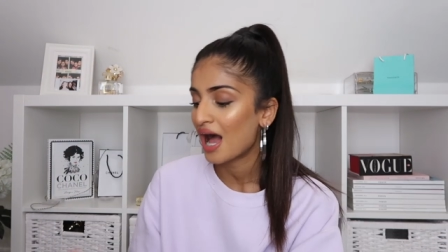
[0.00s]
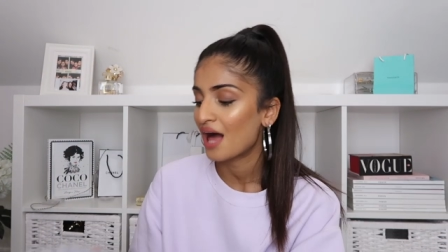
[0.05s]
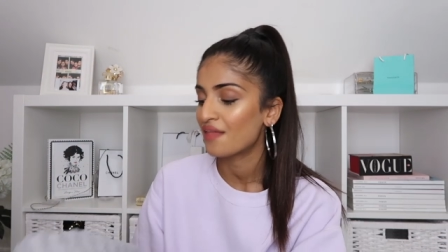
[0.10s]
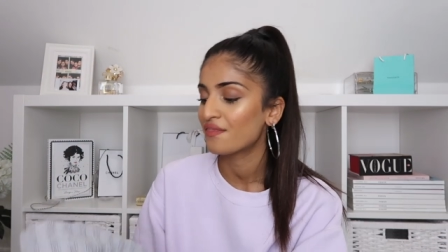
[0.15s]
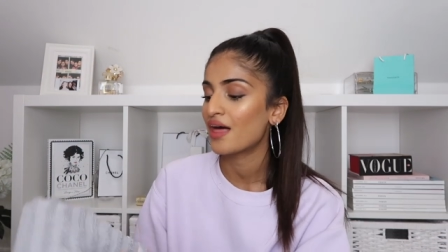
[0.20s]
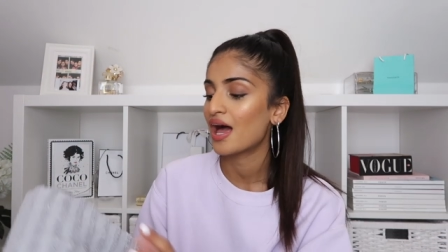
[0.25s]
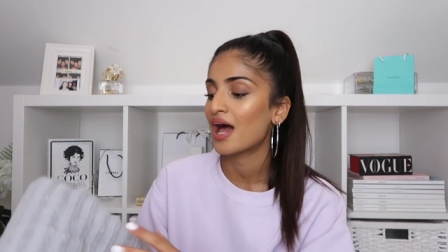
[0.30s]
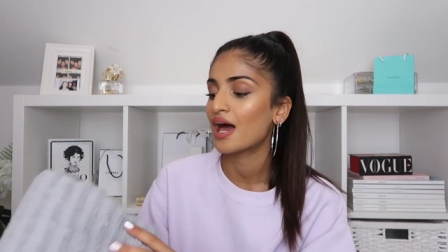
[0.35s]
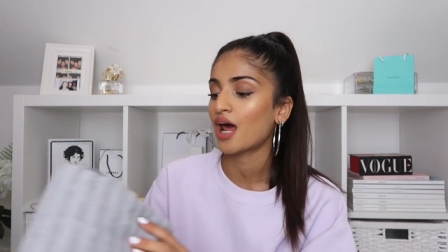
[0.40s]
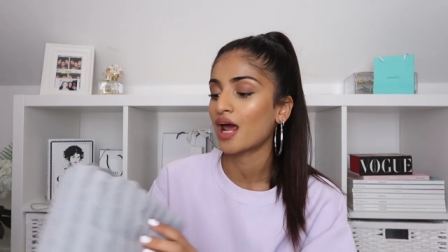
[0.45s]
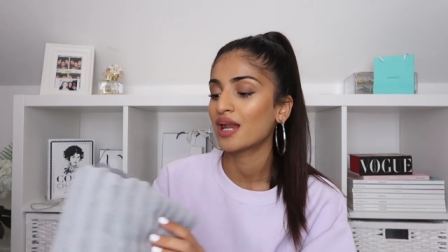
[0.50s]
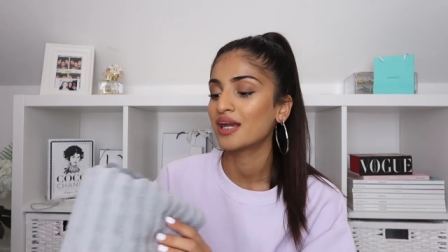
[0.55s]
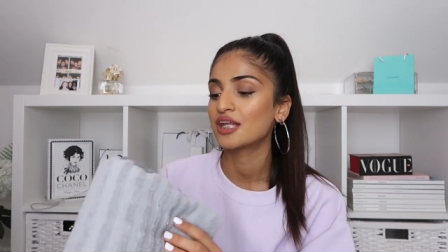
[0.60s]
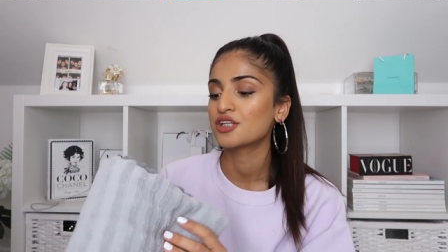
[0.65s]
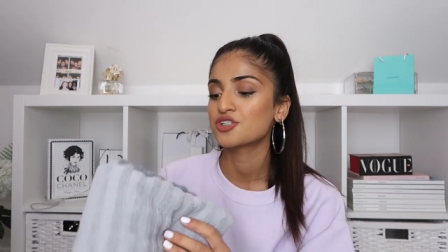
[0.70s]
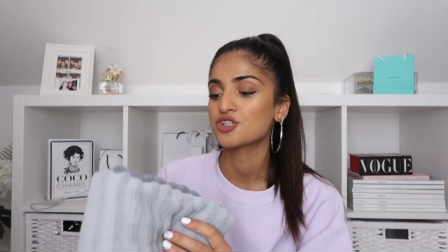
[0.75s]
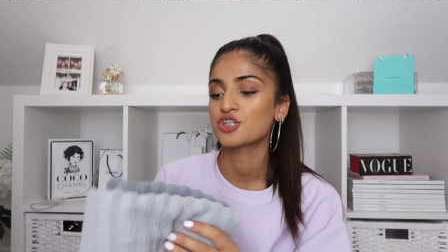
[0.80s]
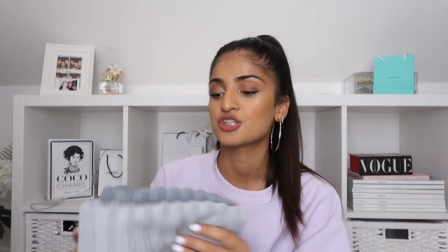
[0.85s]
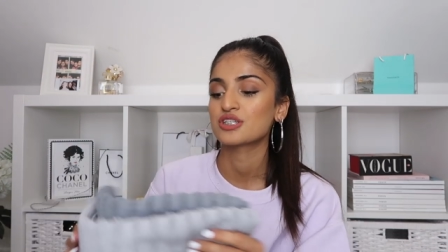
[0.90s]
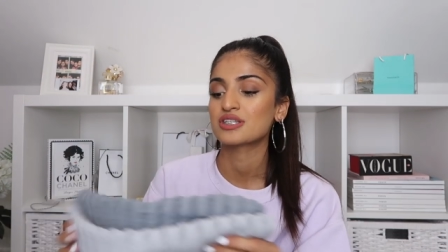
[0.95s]
And then I
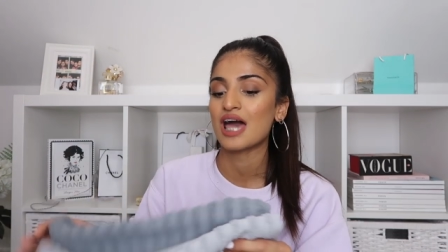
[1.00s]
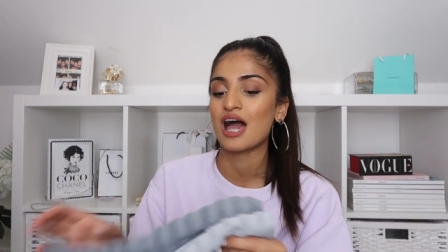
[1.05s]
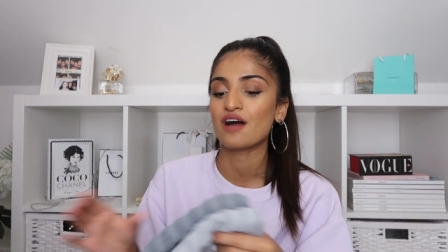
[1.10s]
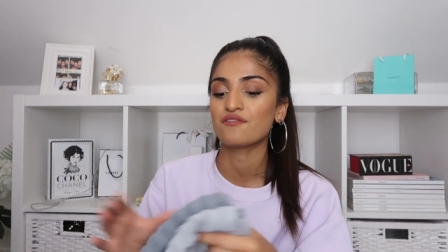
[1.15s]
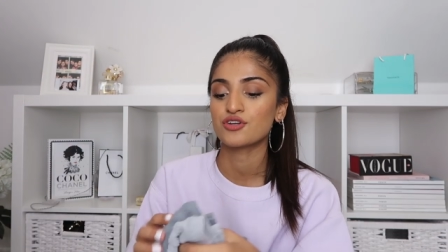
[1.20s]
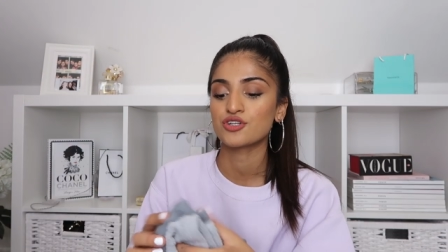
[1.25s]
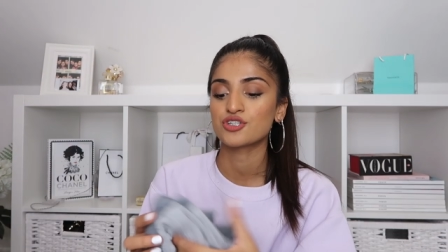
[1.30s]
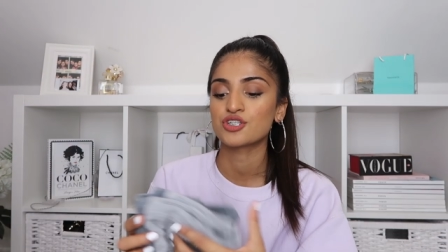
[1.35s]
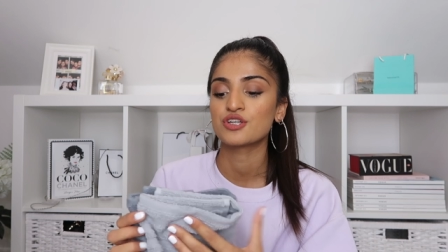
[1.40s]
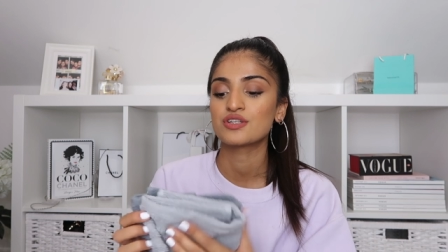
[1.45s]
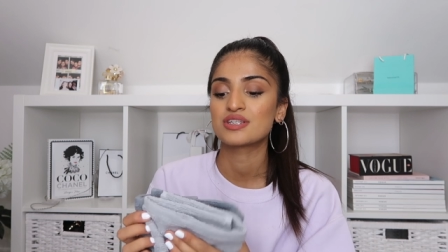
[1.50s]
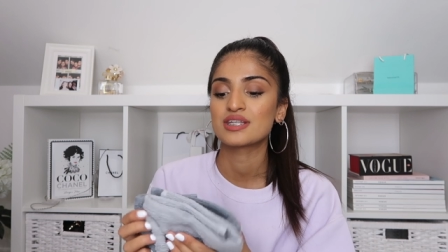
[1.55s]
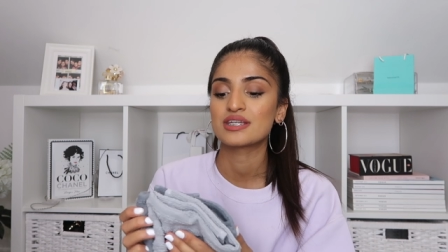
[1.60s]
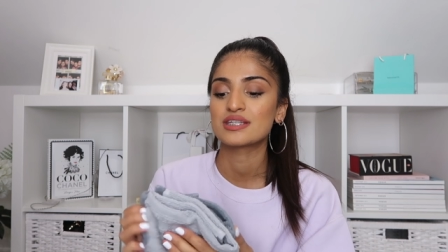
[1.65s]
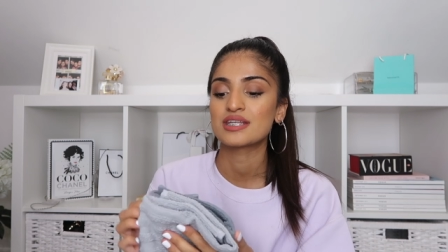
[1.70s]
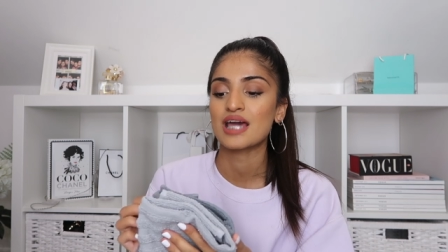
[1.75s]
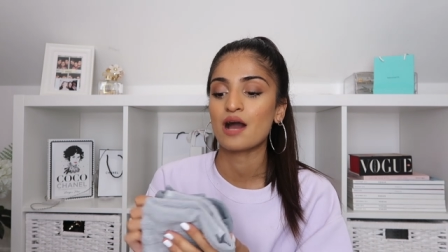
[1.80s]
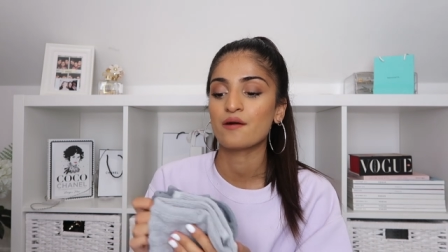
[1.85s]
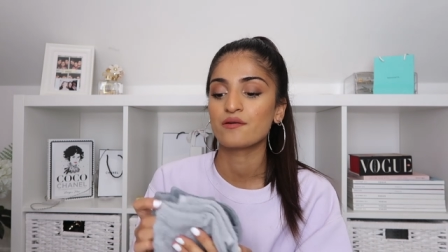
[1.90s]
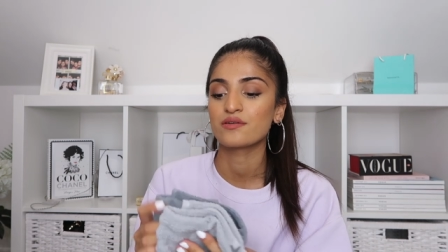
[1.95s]
literally just have two
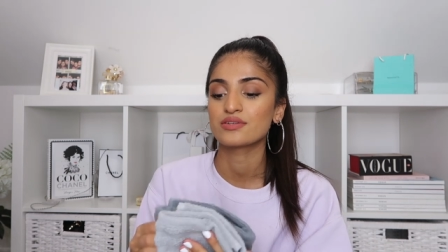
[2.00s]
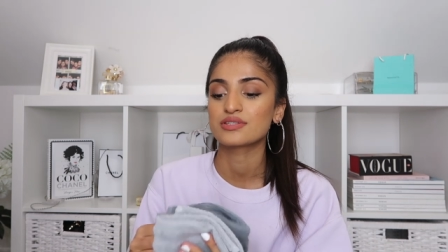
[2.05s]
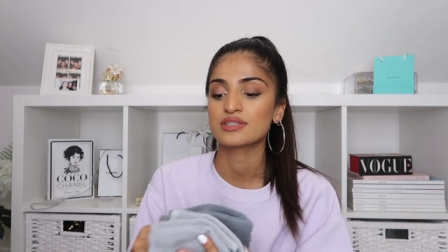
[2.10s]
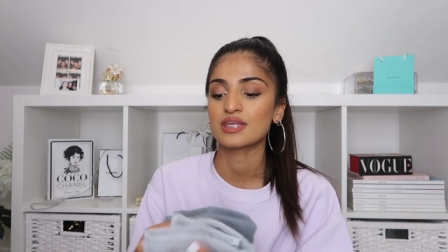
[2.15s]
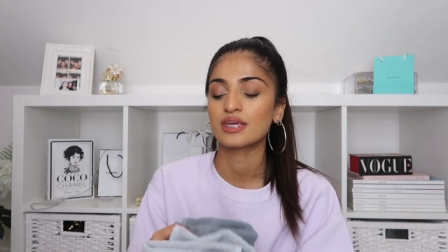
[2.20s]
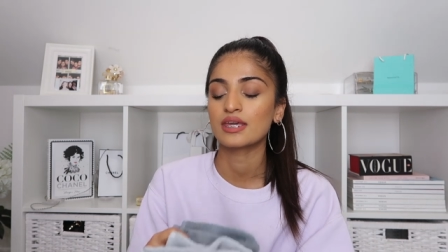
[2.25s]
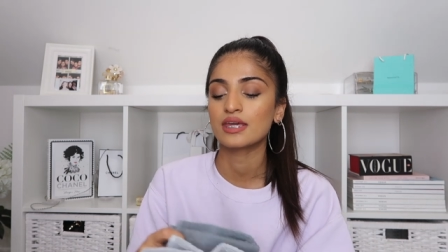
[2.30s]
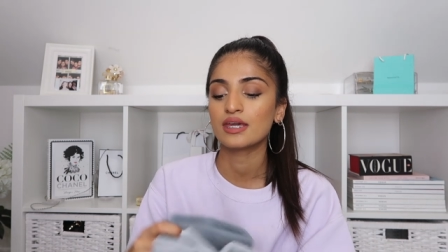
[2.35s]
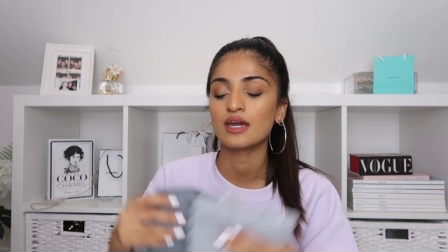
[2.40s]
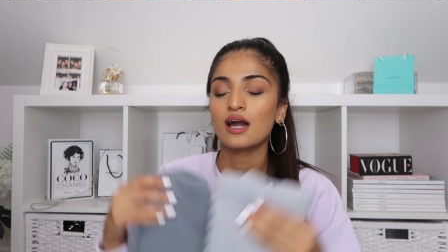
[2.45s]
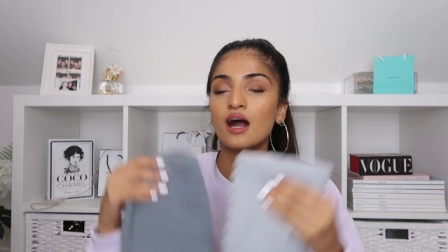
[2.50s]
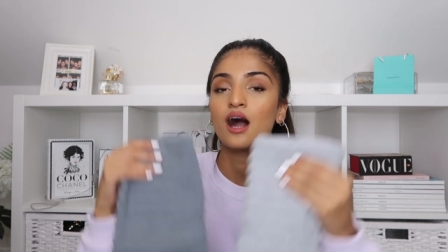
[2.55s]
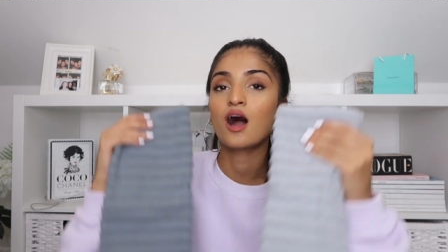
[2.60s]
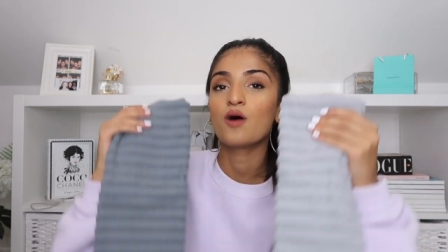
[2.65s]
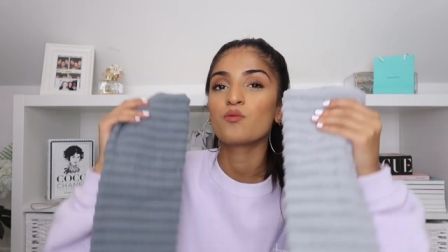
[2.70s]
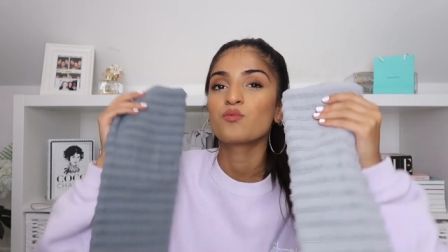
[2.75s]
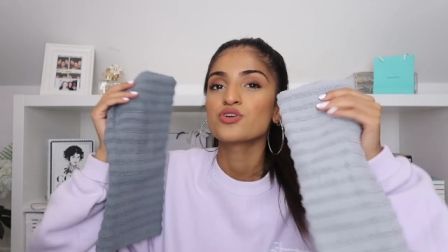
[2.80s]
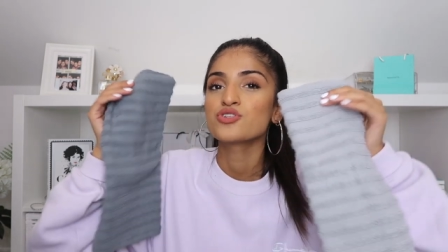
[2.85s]
tea towels here.